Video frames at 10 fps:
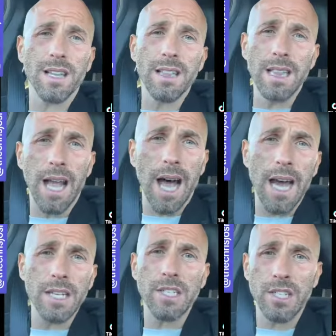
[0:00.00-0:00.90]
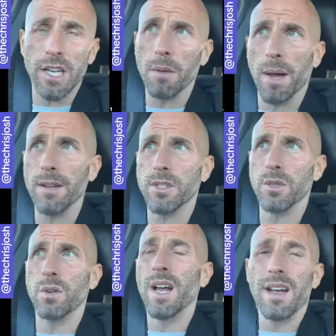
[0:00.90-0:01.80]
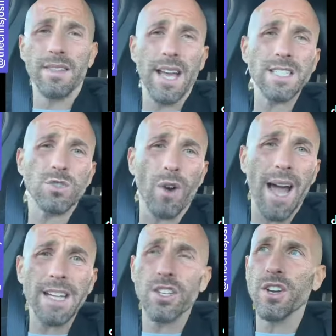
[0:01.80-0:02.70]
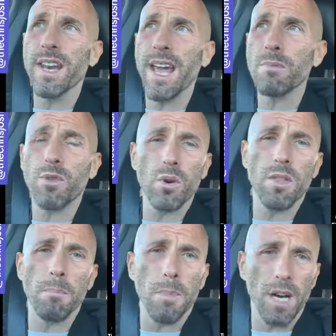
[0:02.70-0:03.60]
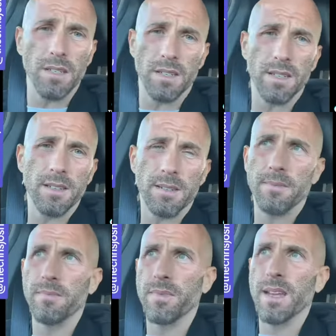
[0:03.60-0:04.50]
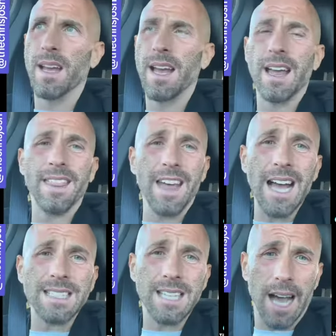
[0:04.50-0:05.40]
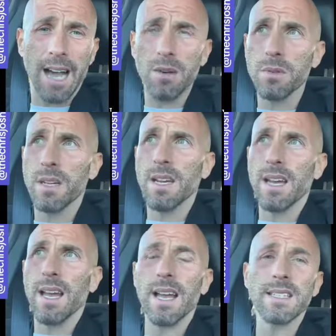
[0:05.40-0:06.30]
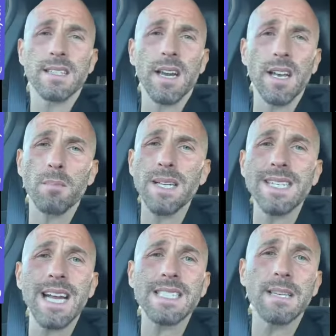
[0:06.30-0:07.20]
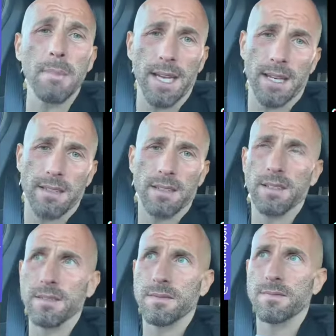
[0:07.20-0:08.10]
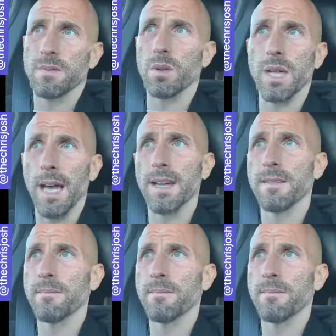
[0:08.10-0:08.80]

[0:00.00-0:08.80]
a lot of shit about you. They dragged your name through the mud. That town is gonna be decimated, okay?